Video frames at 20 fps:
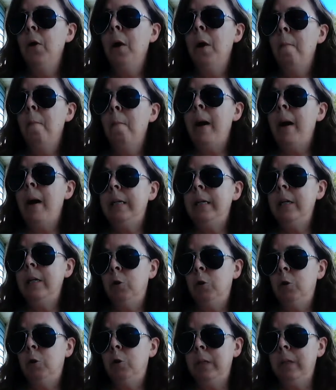My
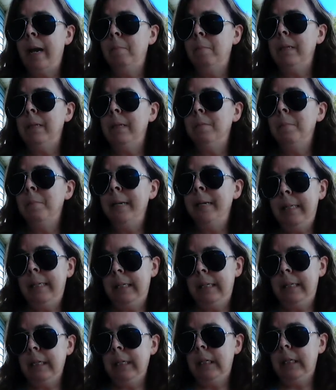teacher's name is
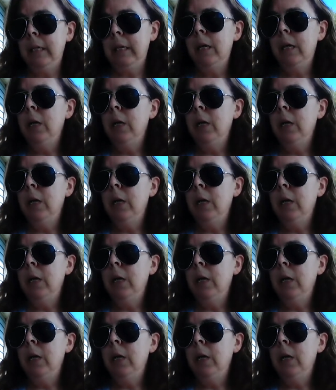Mrs.